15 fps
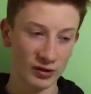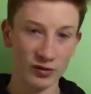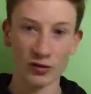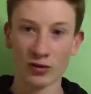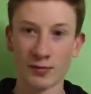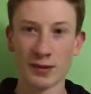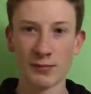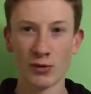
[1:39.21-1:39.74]

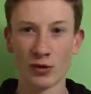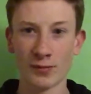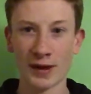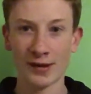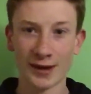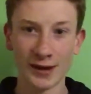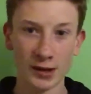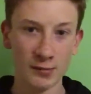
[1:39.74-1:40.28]
Talk a bit more
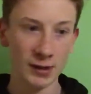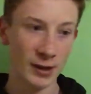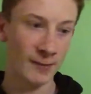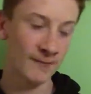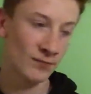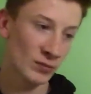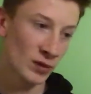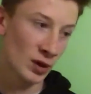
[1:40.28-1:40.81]
about that in a minute.
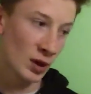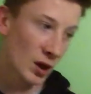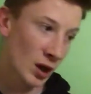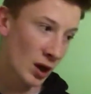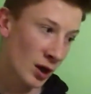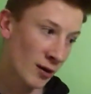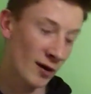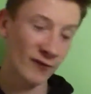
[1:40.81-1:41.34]

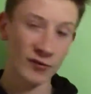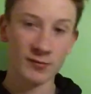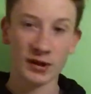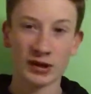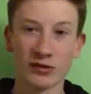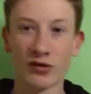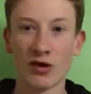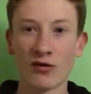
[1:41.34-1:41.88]
I thought
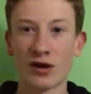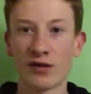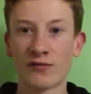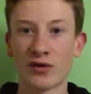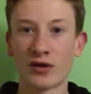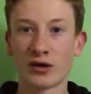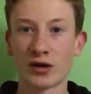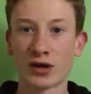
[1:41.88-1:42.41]
Mkhitaryan had a
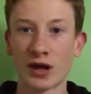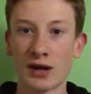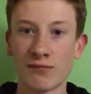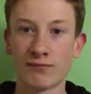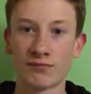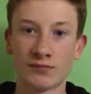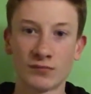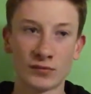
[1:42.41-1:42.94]
very good
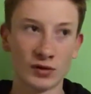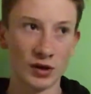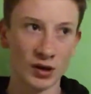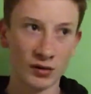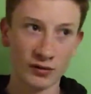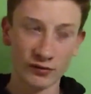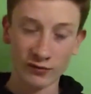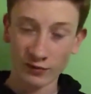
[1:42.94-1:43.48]
game.
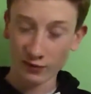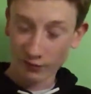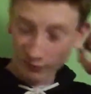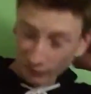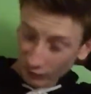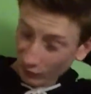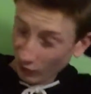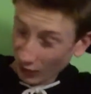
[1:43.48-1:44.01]
For
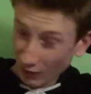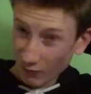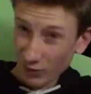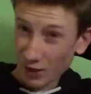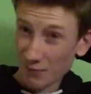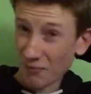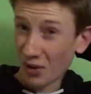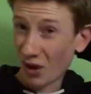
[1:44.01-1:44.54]

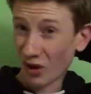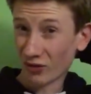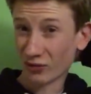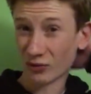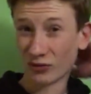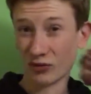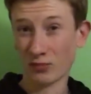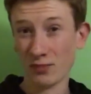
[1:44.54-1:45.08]
that pass
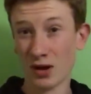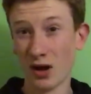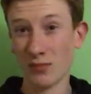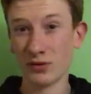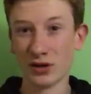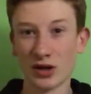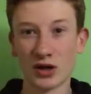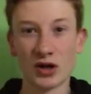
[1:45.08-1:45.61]
was
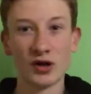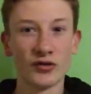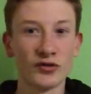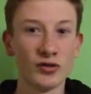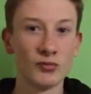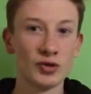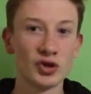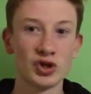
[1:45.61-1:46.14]
superb. I can't
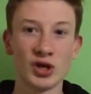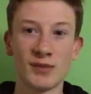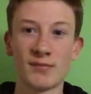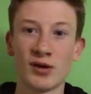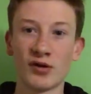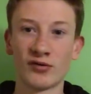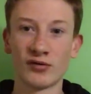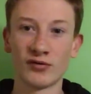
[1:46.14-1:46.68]
stop watching that
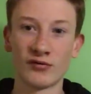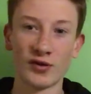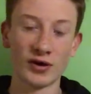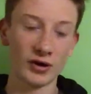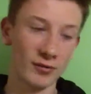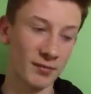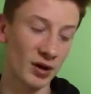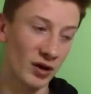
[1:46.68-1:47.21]
pass. It was a very
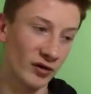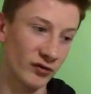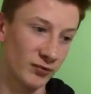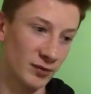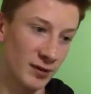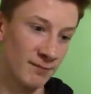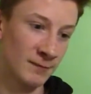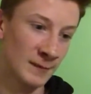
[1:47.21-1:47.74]
good pass
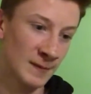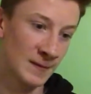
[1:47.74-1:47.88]
from him.